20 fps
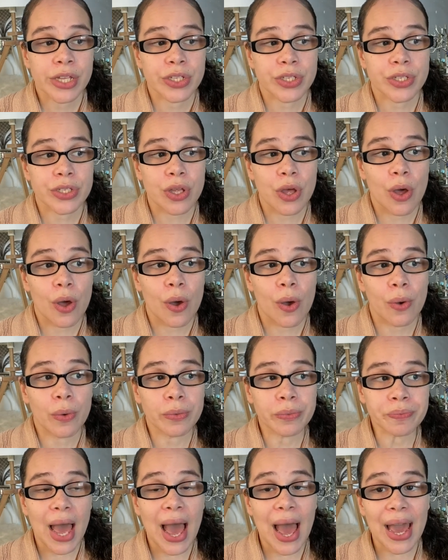
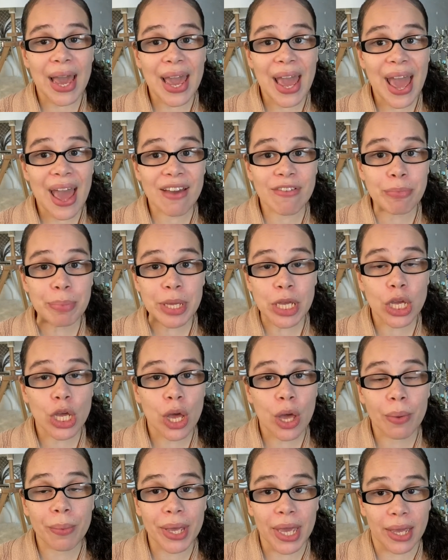So I have been
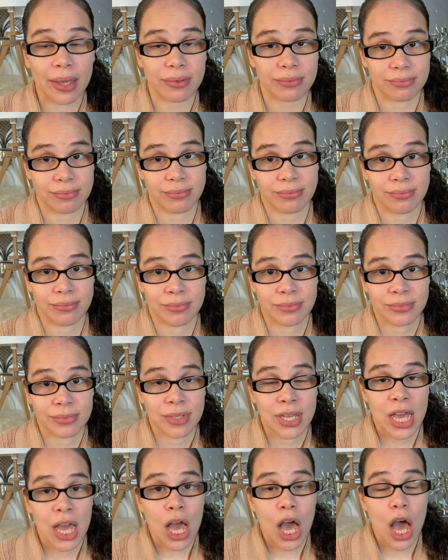going
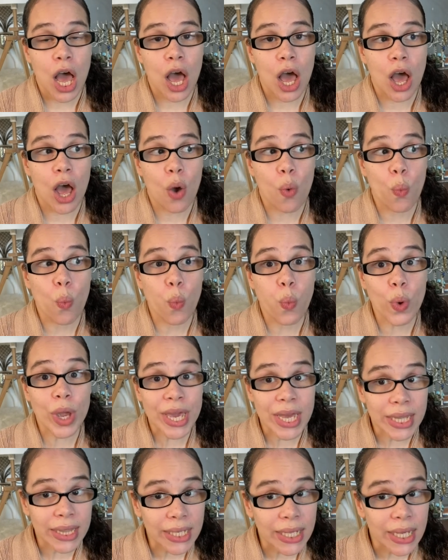
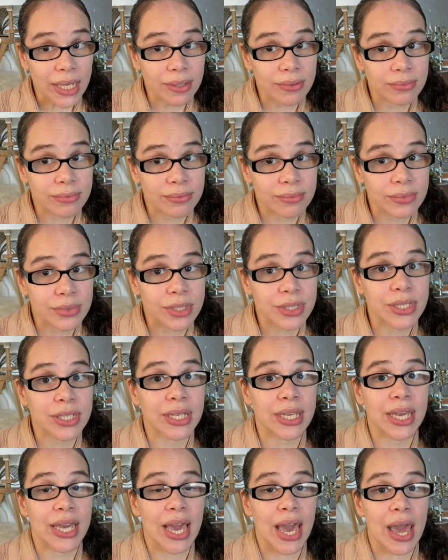weekly
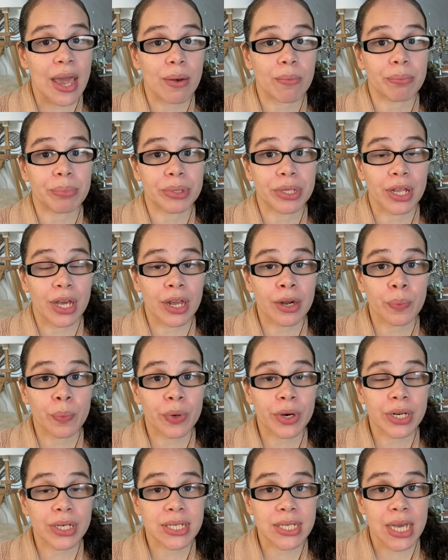to get
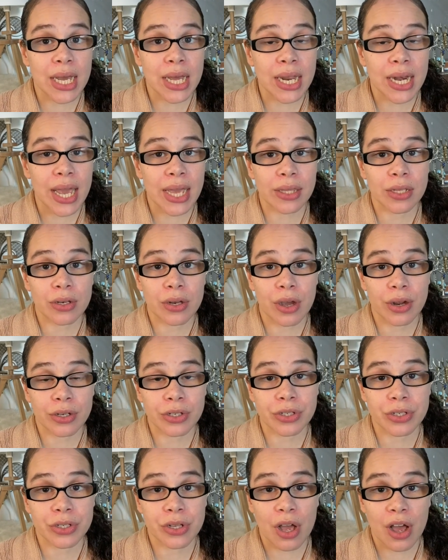blood work done at the
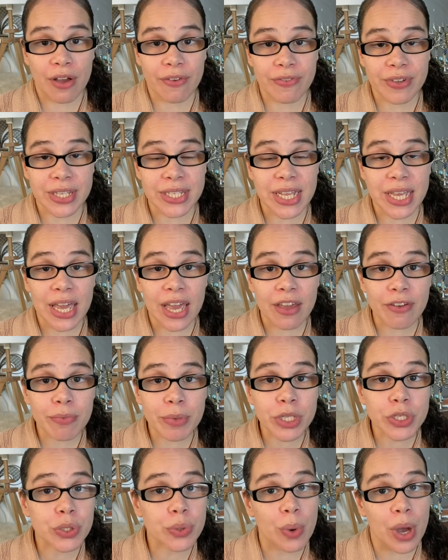doctor's office. They gave
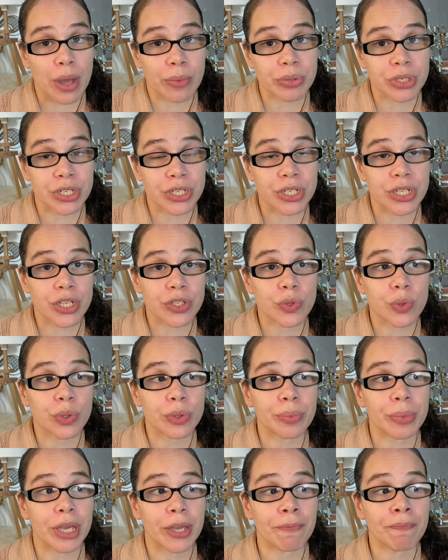me two options. They
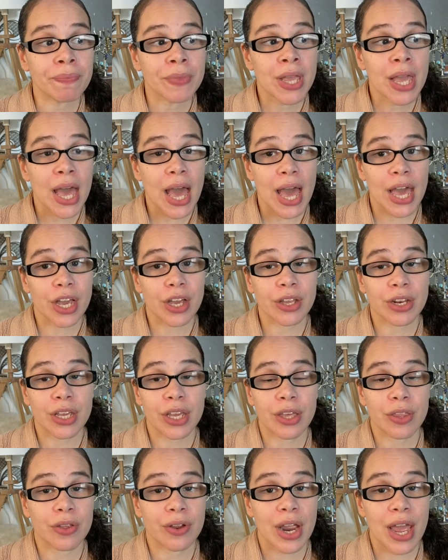told me I
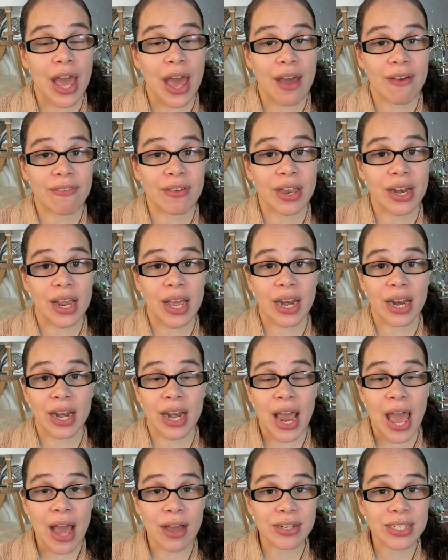could either have it at
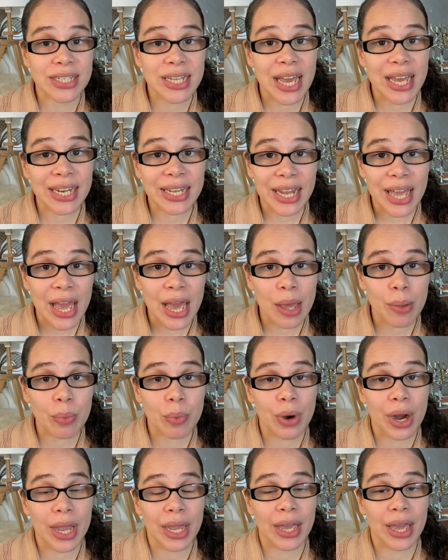an outside
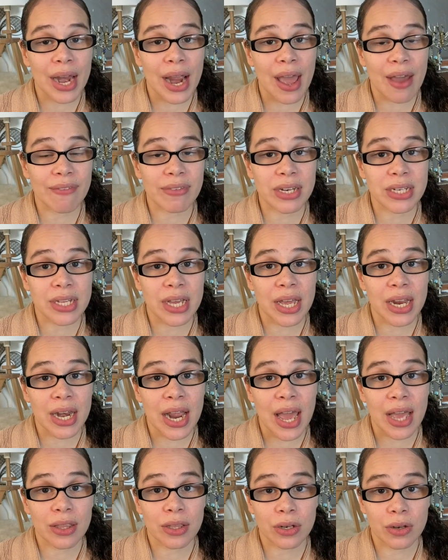lab or I could have it
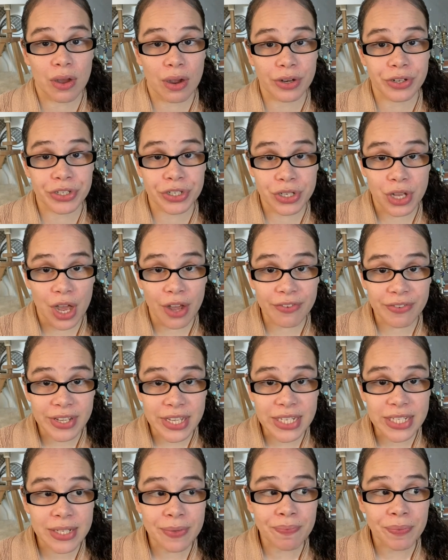done at the doctor's
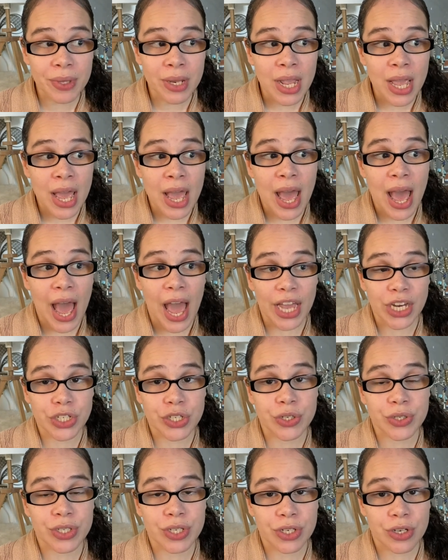office. I
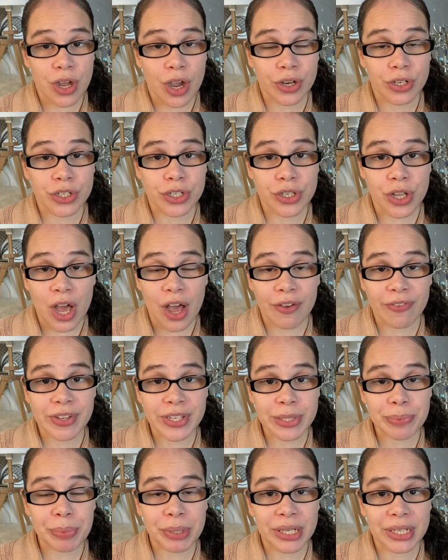chose the doctor's
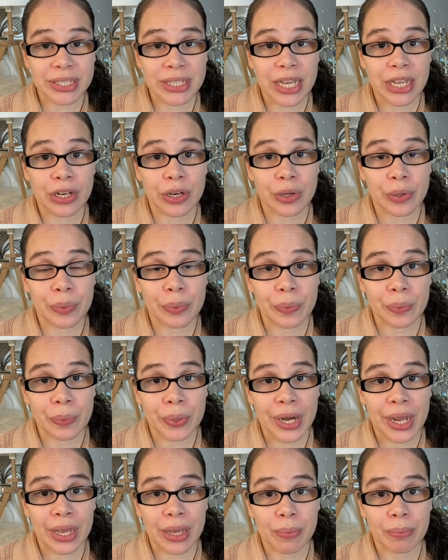office because I know
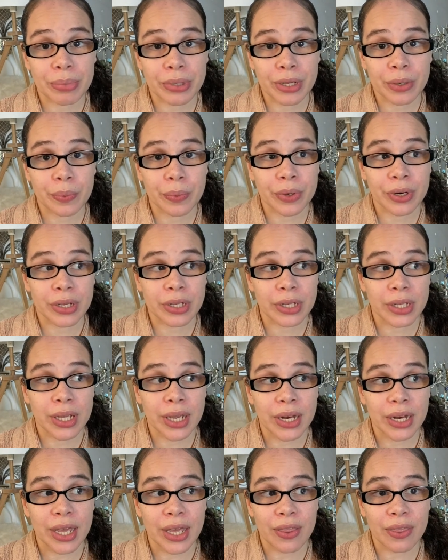when I get blood work
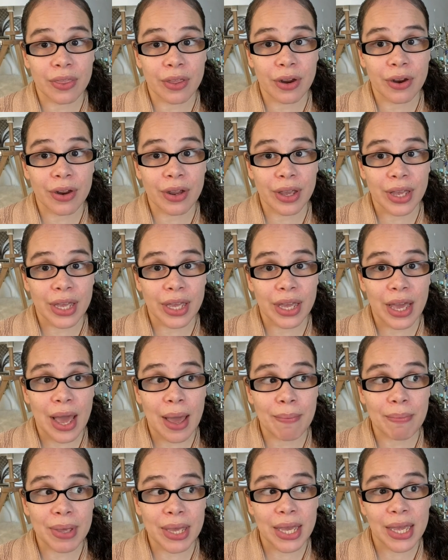done in there,
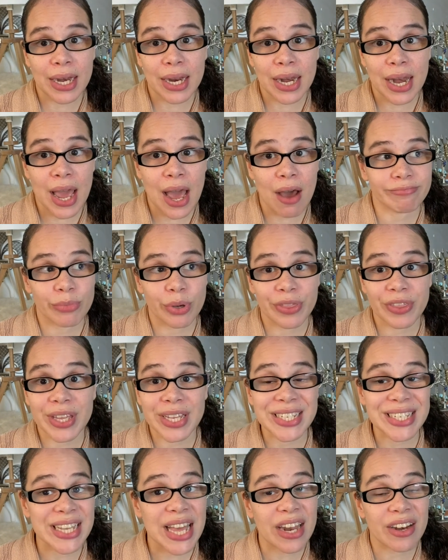I'm in and out
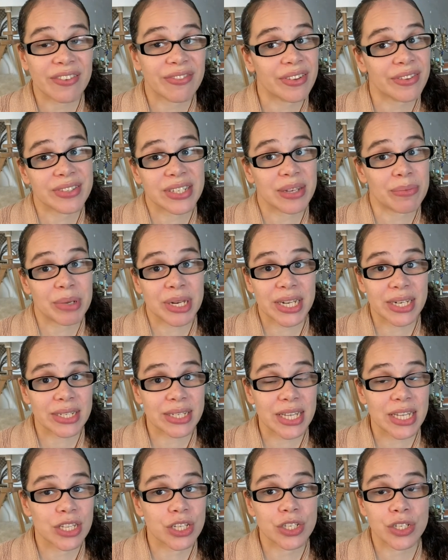within 10 to 15
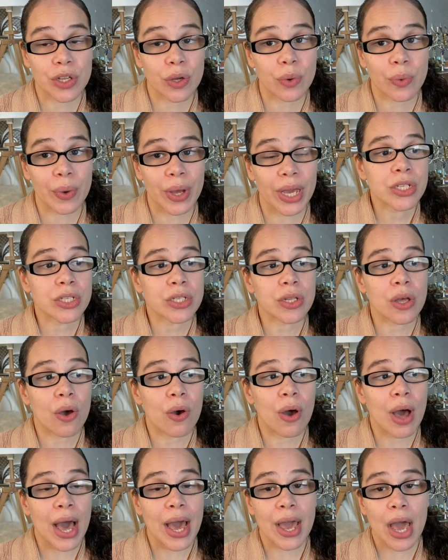minutes. It's so quick.
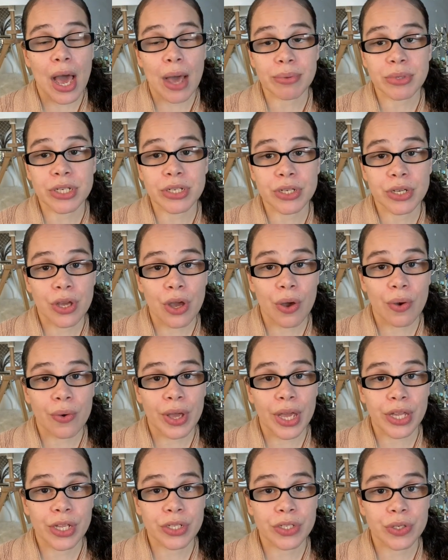So I opted to
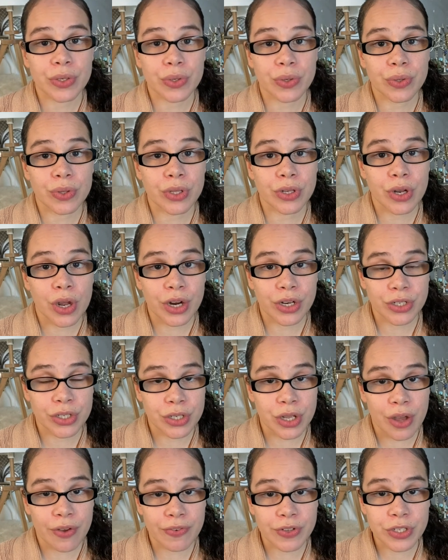go into the
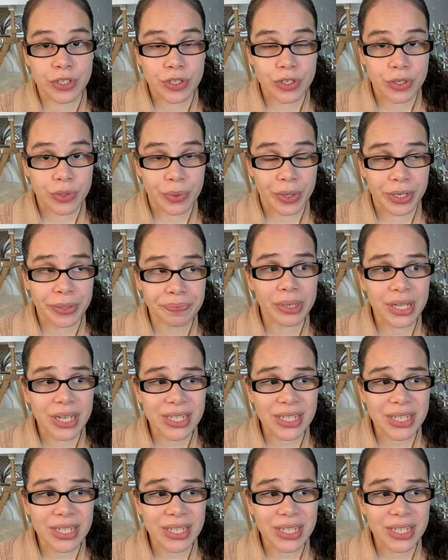doctor's office to do it.